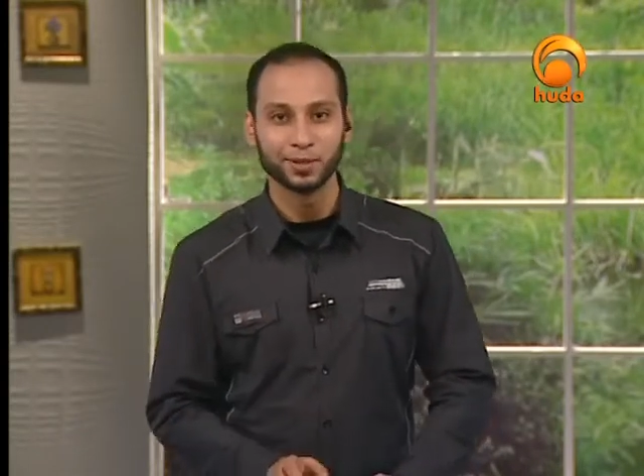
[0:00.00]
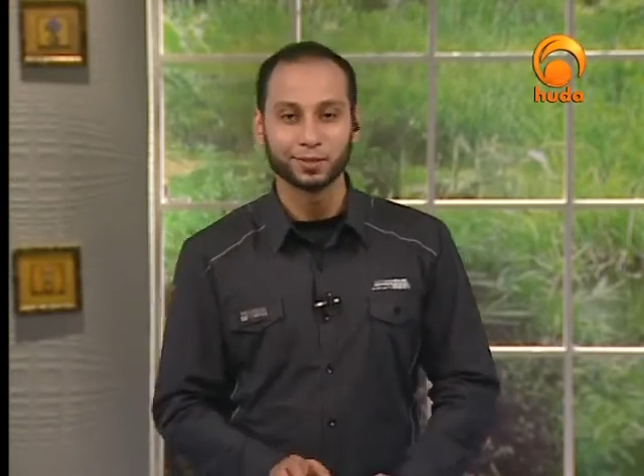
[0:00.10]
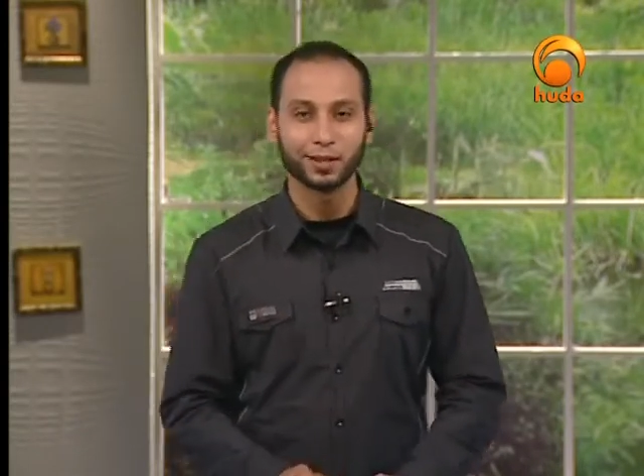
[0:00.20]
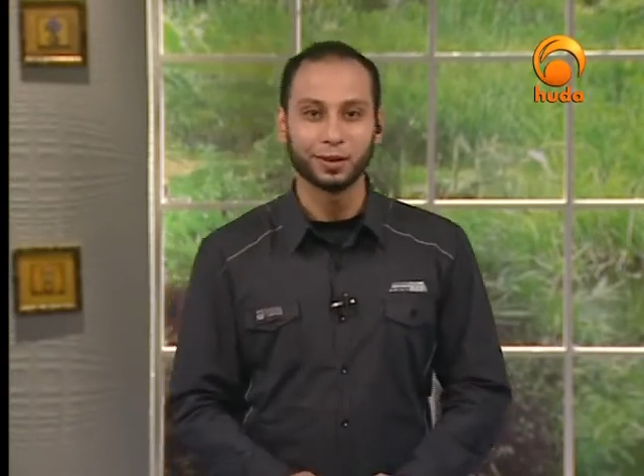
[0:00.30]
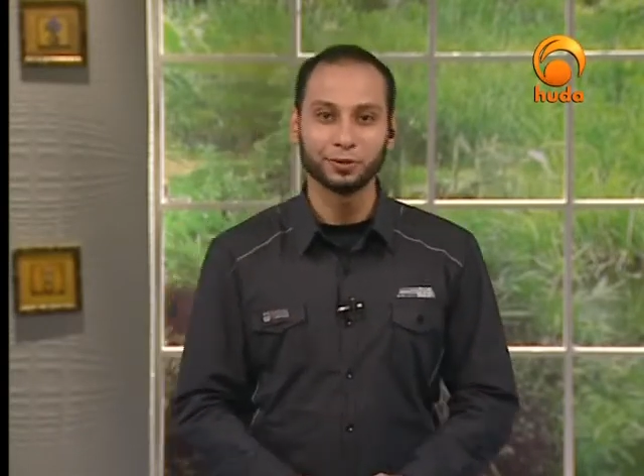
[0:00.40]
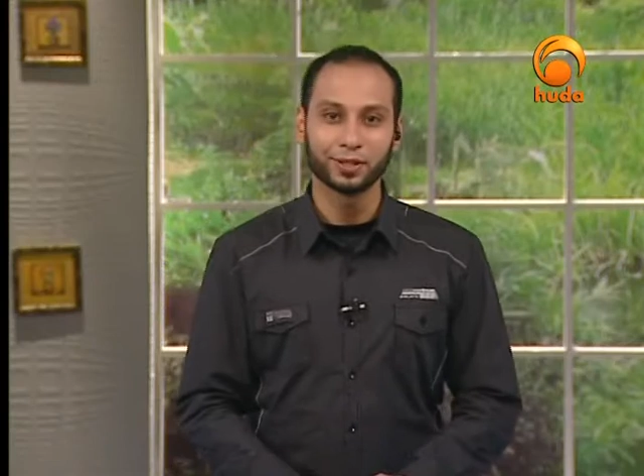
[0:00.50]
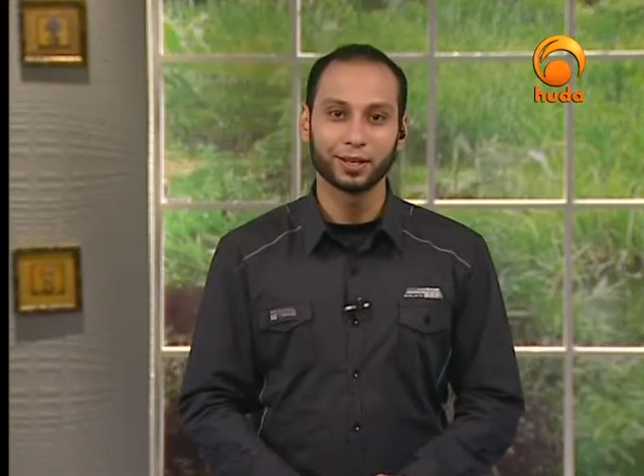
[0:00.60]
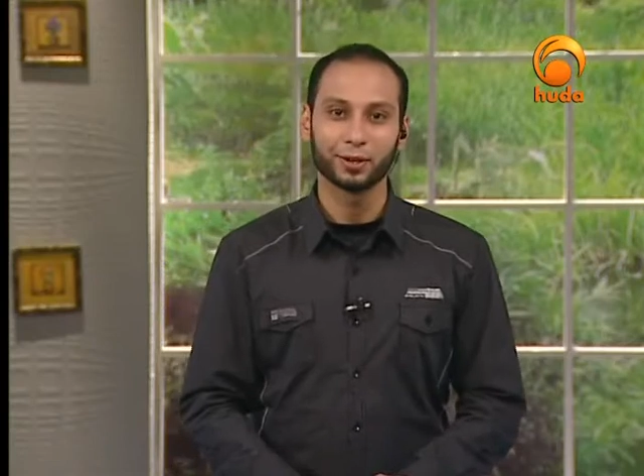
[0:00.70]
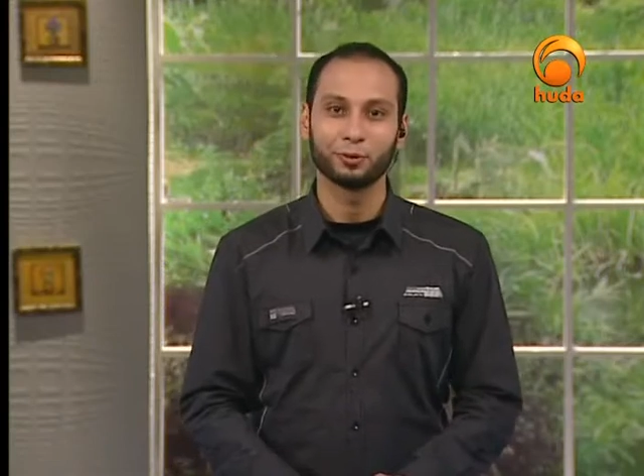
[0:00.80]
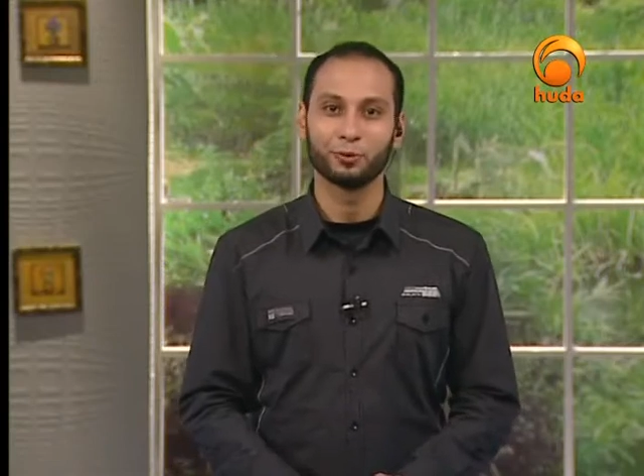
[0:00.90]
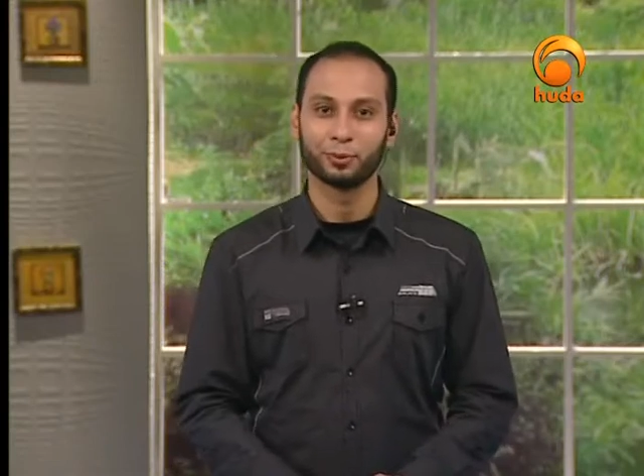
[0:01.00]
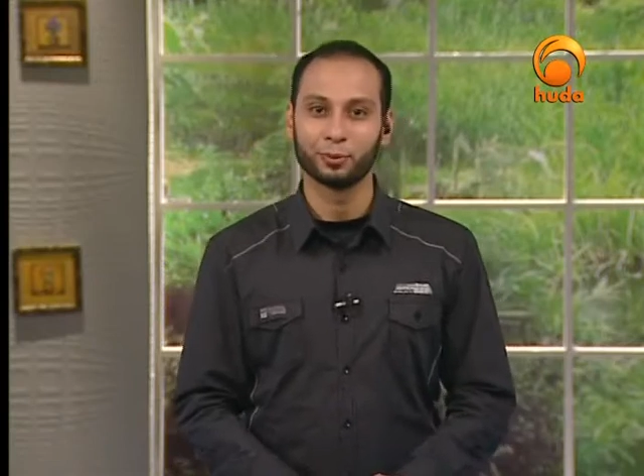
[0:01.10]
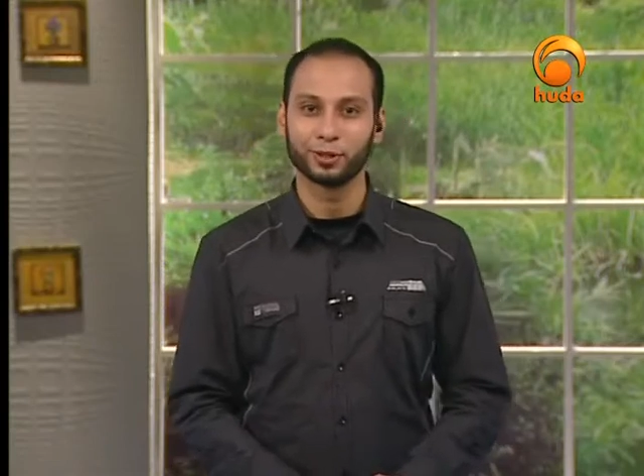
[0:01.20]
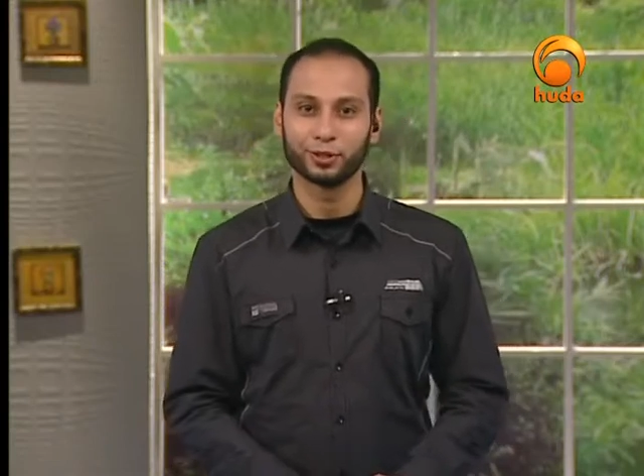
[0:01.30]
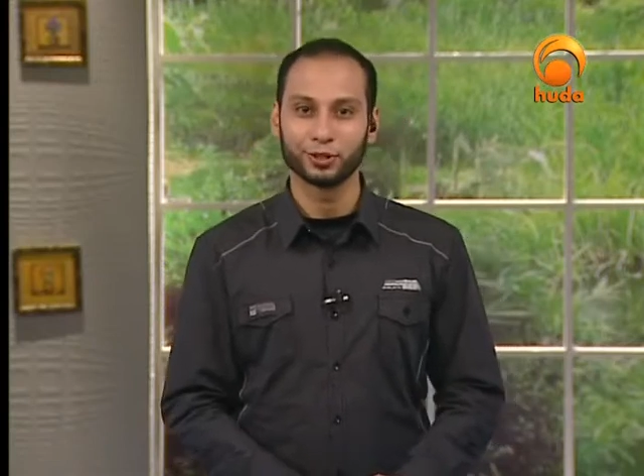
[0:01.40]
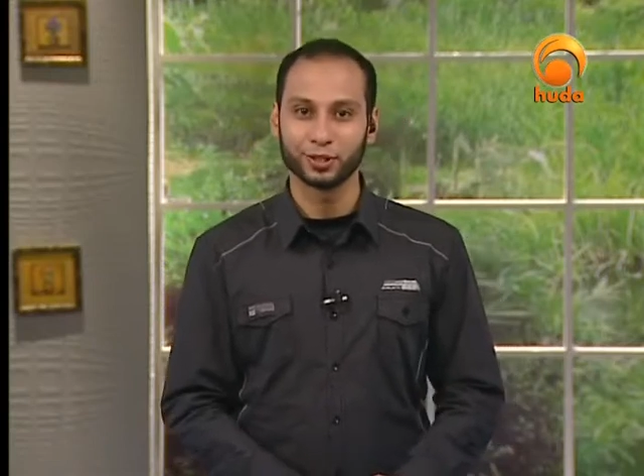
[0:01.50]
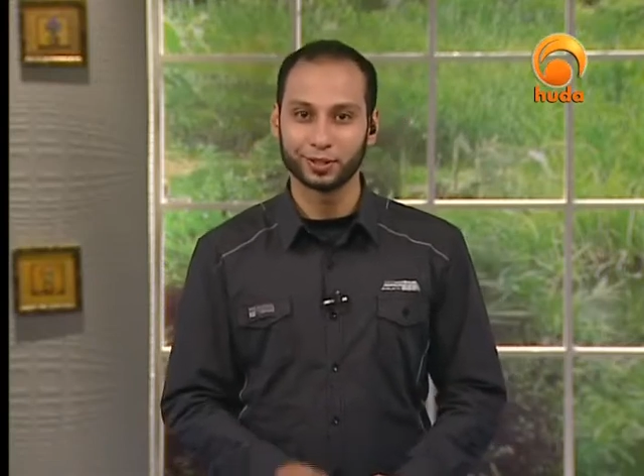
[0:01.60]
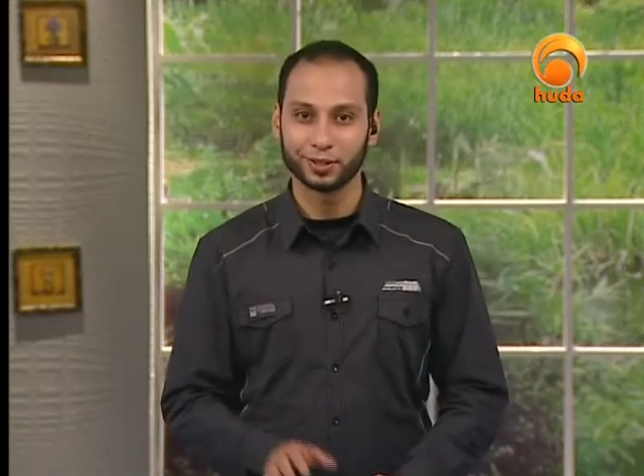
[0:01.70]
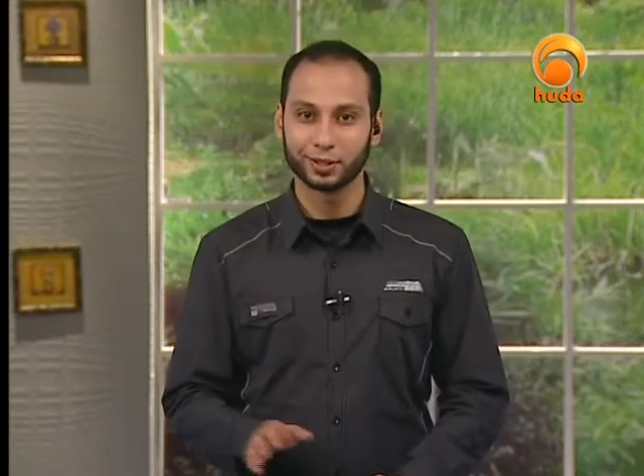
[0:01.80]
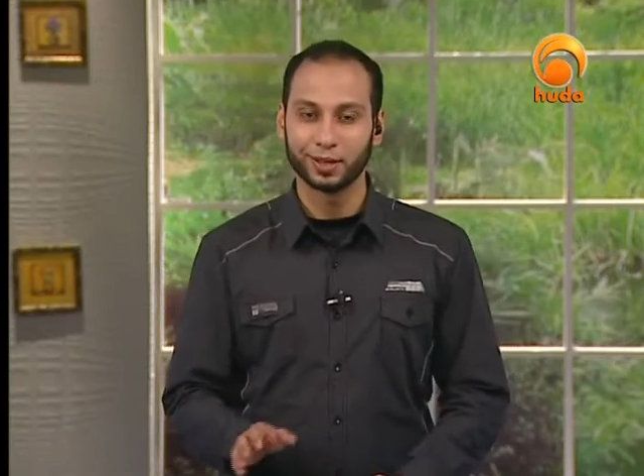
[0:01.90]
See, I was sitting with a brother
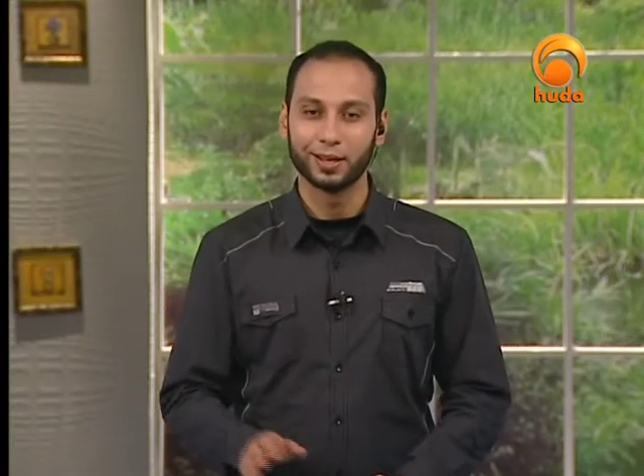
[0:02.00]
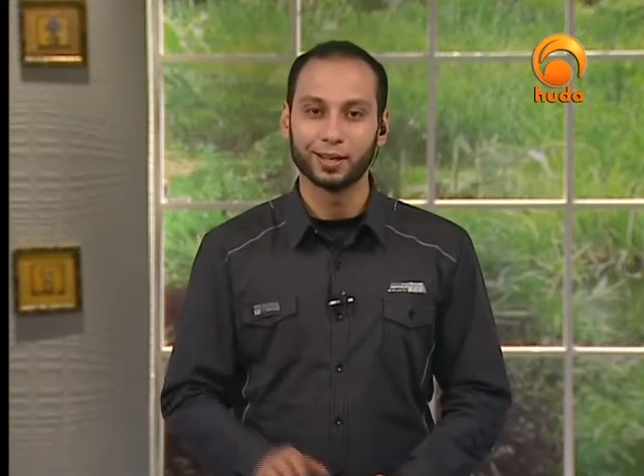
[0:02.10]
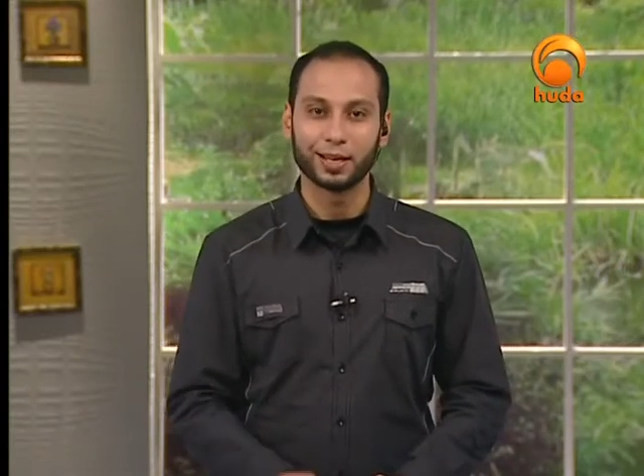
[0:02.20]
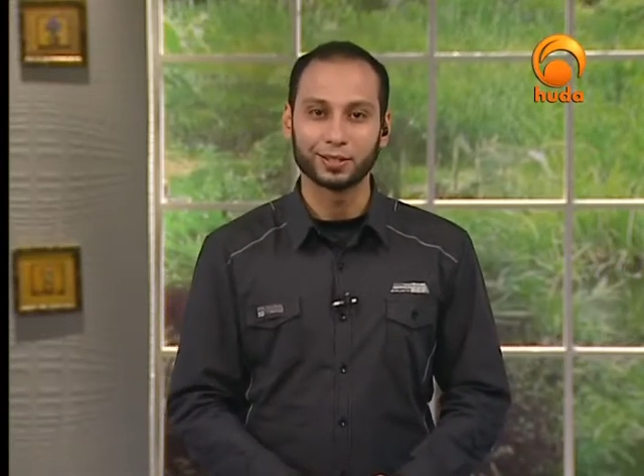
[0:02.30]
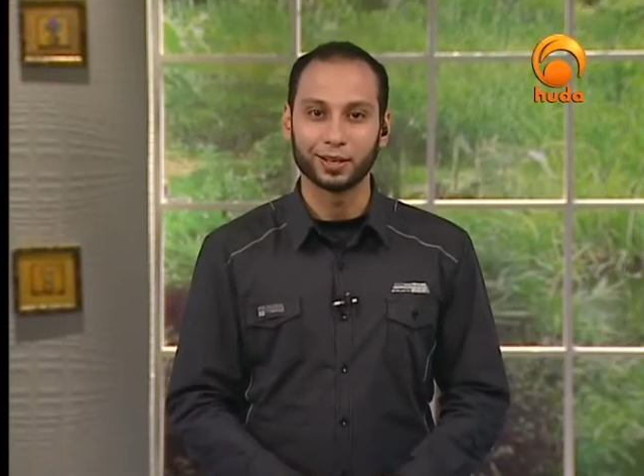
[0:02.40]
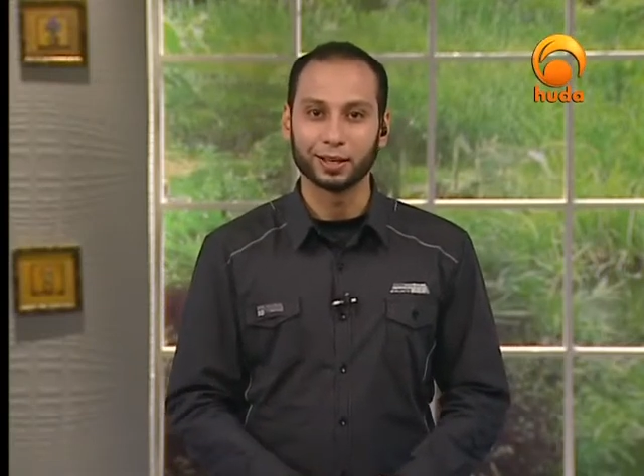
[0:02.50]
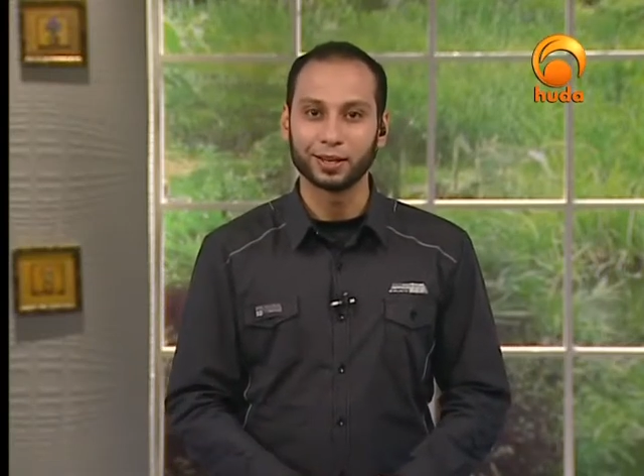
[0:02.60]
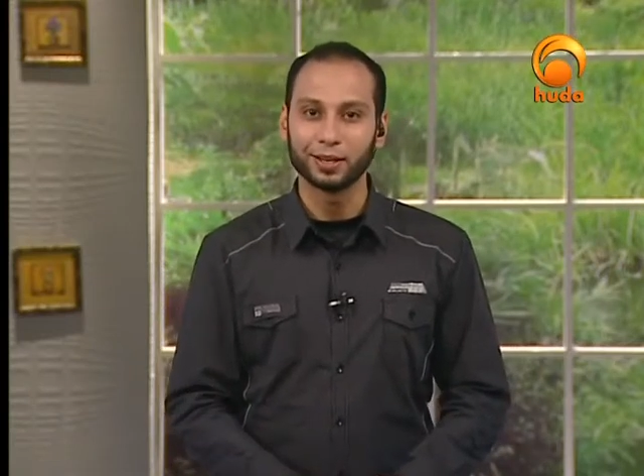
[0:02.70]
just last night,